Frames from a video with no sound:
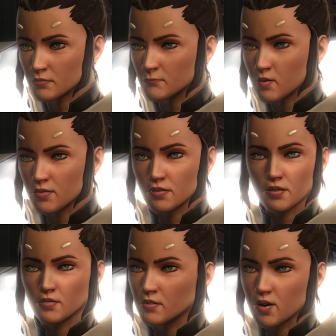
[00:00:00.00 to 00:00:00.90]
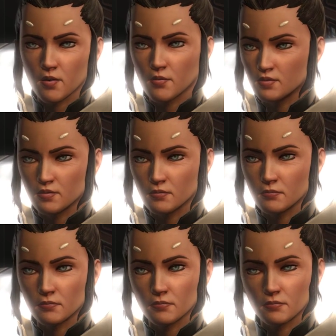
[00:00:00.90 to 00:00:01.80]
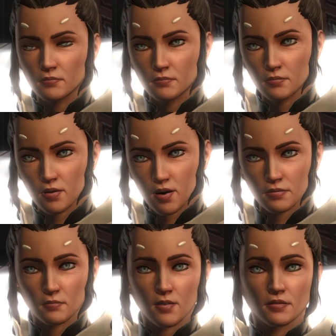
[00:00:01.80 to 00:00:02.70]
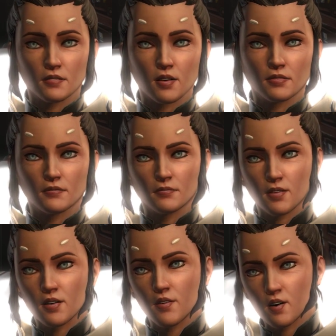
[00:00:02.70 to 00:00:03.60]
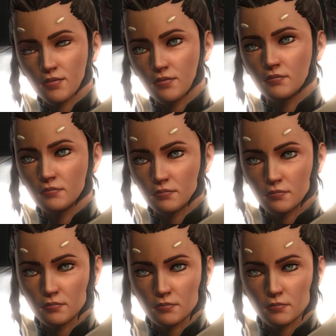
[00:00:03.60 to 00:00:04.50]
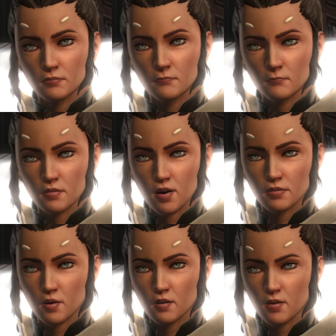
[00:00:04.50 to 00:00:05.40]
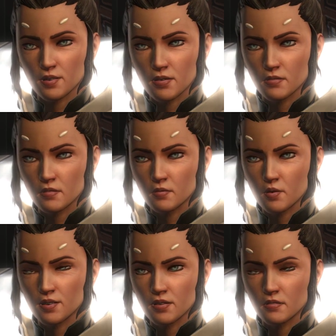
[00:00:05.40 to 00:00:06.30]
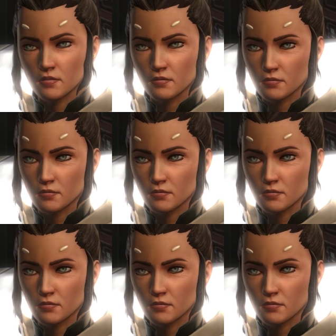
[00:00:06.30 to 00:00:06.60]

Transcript: This money isn't ours. I don't mind taking it from Arcann, but I want nothing to do with it.